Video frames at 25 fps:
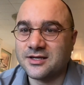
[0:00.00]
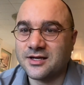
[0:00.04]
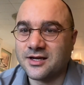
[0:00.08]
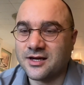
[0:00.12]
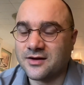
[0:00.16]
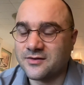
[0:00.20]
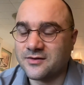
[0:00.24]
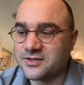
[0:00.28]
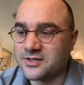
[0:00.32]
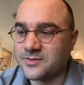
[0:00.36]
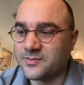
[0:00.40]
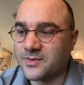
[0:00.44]
Like,
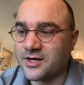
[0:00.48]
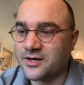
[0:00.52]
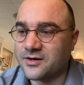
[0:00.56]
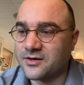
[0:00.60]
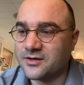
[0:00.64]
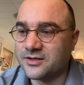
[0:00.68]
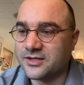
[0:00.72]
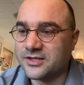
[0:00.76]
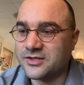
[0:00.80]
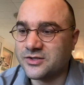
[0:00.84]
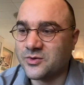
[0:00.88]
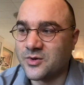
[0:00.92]
I was in my
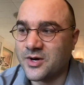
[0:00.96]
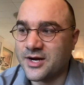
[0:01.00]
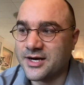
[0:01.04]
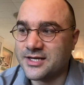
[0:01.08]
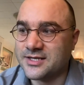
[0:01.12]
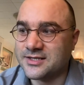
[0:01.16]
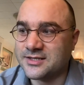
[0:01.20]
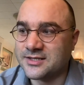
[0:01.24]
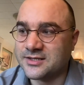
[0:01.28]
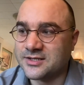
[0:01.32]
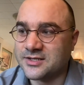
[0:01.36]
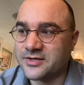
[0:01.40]
early
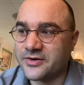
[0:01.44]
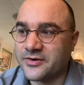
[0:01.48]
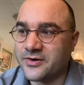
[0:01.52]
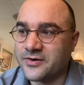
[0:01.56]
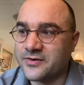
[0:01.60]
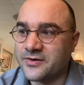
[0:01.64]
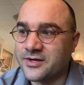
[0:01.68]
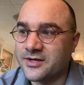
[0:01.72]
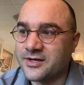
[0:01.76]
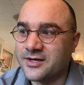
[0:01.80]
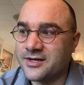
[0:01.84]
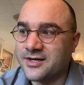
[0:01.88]
20s, and
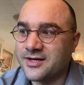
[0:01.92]
so